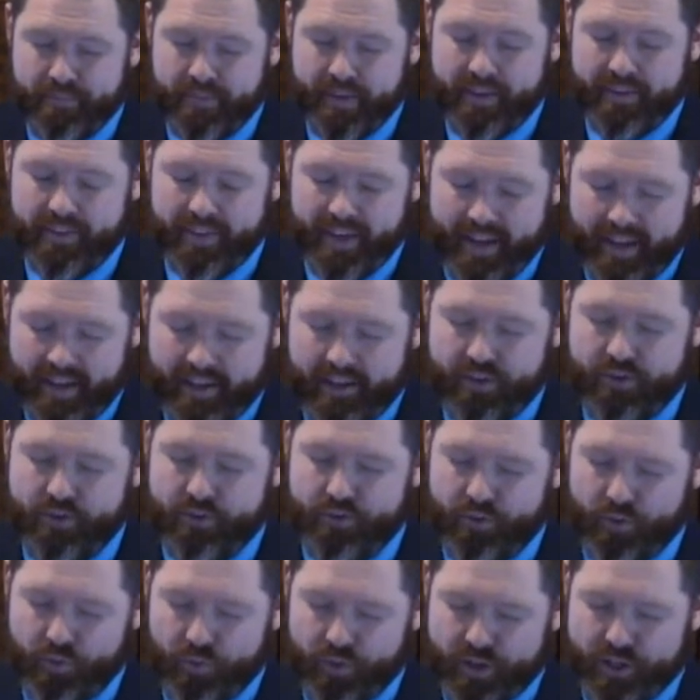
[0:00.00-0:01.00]
Thank you
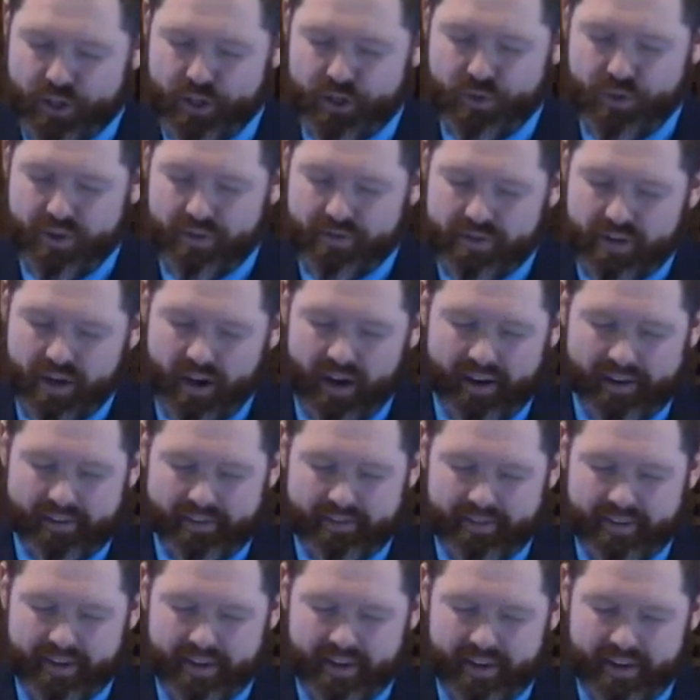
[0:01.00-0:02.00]
for what you have done.
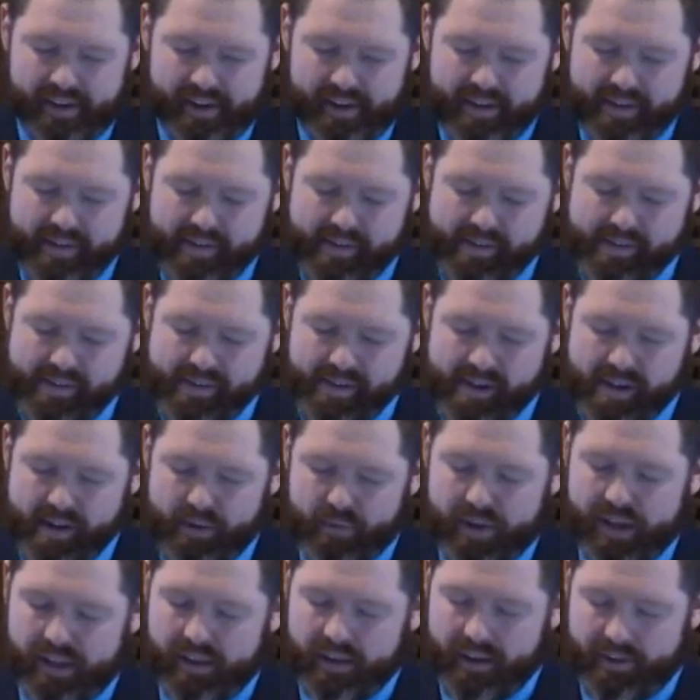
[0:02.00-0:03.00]

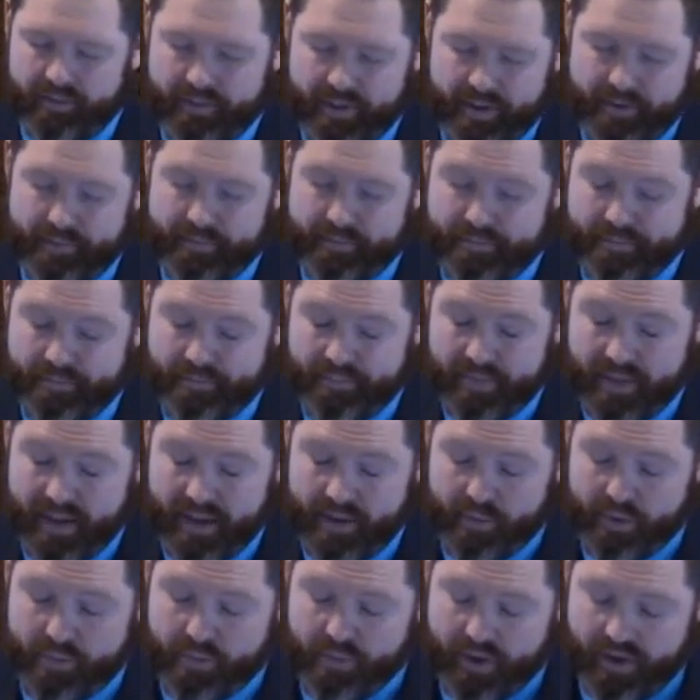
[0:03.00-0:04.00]
We love you.
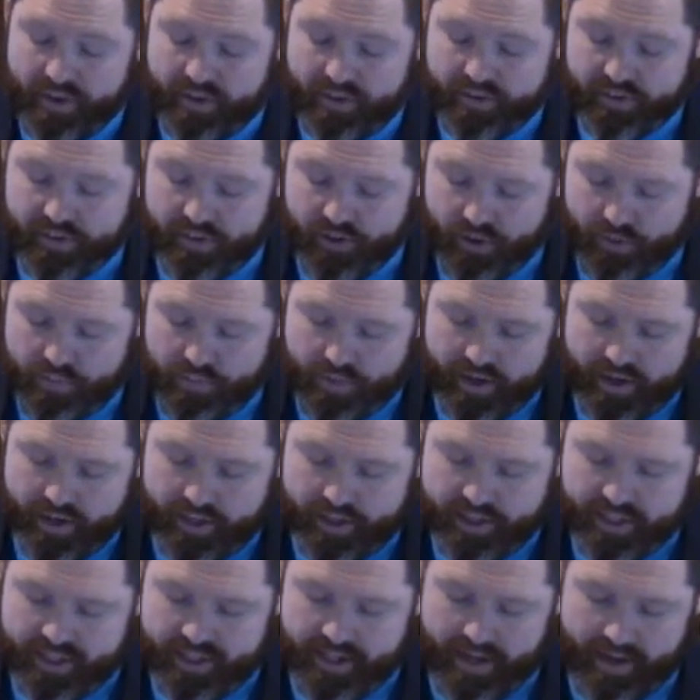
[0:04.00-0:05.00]
We praise in your
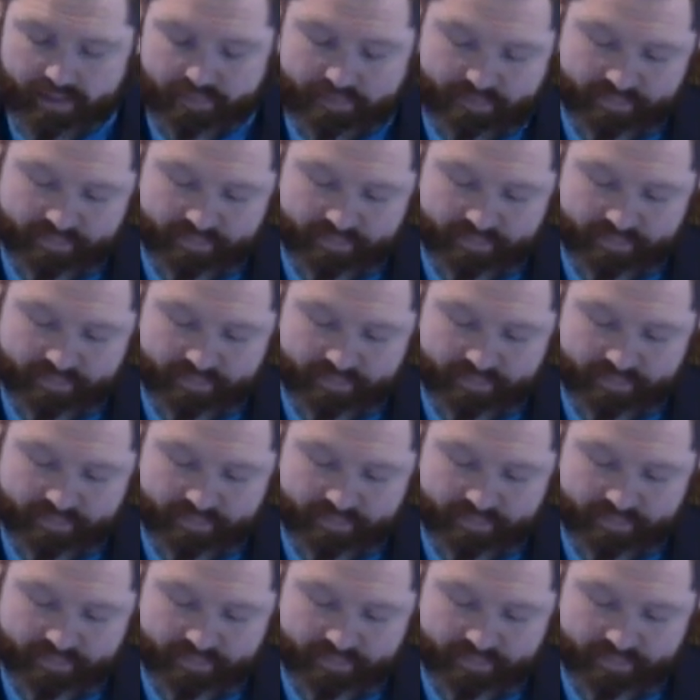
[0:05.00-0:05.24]
precious name.